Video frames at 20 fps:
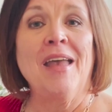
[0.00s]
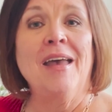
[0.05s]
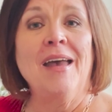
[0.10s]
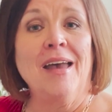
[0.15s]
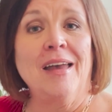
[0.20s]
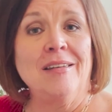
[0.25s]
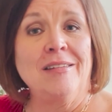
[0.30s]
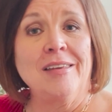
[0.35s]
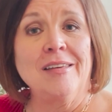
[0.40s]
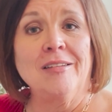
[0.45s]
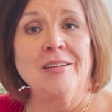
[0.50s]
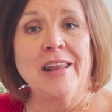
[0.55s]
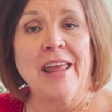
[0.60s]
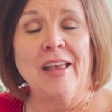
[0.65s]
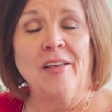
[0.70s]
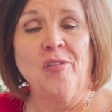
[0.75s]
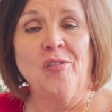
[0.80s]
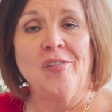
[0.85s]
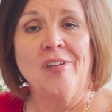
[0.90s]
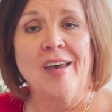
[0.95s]
Until
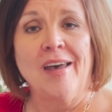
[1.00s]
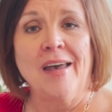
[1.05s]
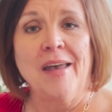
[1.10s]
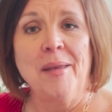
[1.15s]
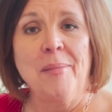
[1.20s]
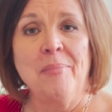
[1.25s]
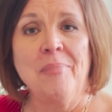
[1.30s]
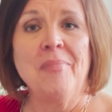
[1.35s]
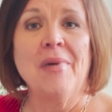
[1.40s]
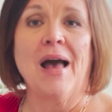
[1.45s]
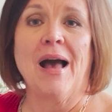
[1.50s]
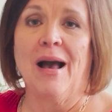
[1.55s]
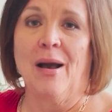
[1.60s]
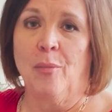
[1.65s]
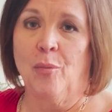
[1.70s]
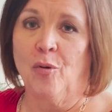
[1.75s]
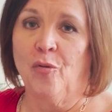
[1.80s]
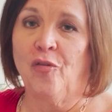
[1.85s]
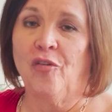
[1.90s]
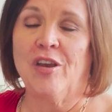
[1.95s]
next time, I
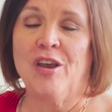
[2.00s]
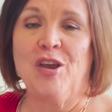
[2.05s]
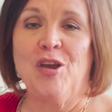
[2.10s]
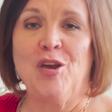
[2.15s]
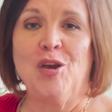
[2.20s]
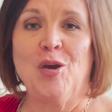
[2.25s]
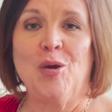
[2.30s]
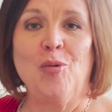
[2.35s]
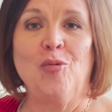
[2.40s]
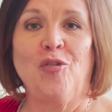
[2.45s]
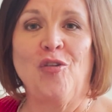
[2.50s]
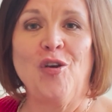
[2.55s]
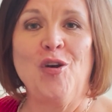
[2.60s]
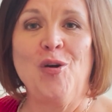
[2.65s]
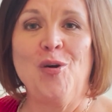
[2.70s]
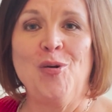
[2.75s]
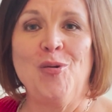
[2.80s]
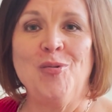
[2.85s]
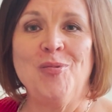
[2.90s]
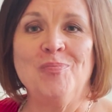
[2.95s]
will see you
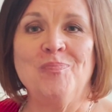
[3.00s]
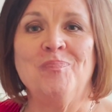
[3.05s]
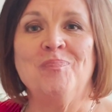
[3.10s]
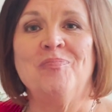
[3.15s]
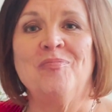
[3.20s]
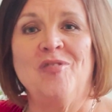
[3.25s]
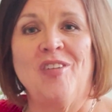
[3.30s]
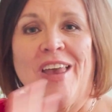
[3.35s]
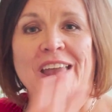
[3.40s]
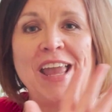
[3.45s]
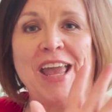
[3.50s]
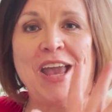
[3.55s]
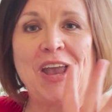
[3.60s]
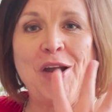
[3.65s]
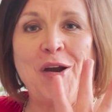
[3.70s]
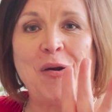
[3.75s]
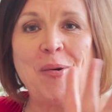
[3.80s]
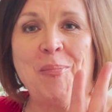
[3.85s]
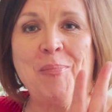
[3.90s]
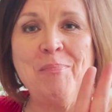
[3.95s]
soon. Take
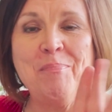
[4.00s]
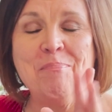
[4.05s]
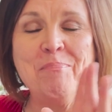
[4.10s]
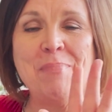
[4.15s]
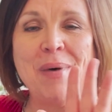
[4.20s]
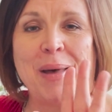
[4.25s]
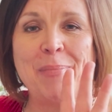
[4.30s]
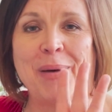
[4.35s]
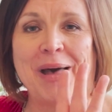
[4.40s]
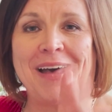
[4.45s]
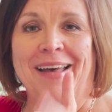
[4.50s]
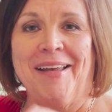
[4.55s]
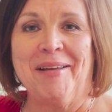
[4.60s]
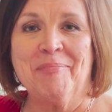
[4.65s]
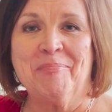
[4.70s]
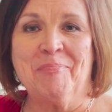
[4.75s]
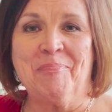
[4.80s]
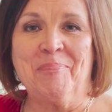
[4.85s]
care. Bye bye.